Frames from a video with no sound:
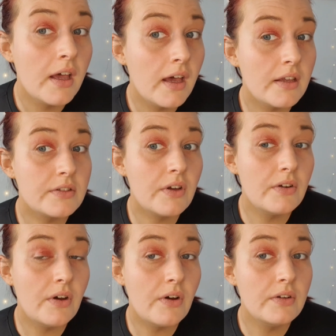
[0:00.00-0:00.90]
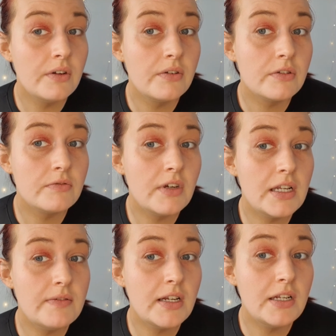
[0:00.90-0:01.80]
has gone on
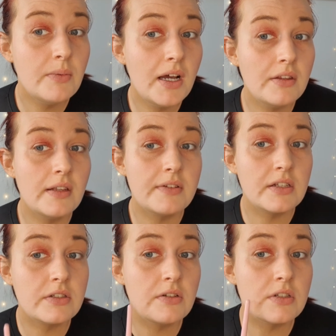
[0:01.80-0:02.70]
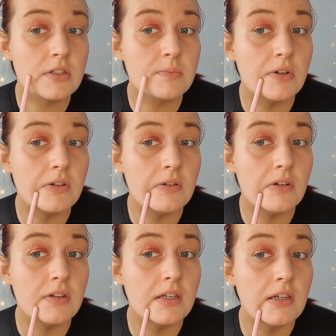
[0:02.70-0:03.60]
really, really well. You have to excuse the spot going
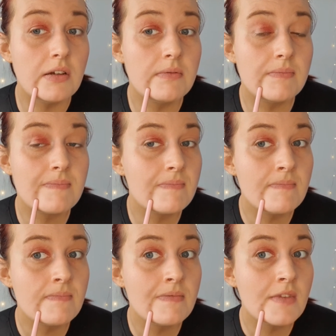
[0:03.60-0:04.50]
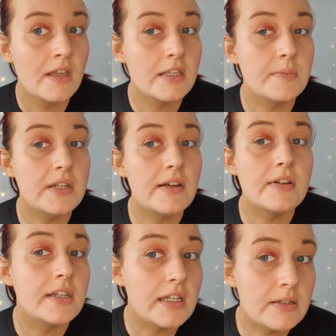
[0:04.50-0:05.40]
on here. It's been
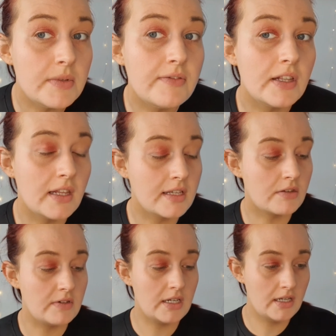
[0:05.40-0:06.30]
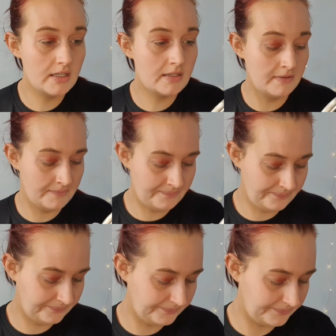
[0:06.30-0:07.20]
irritating me for the last 3 days.
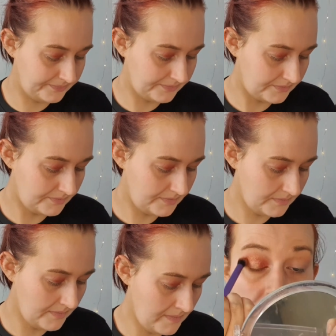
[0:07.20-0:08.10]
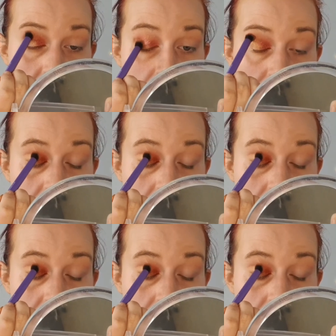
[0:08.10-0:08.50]
Well,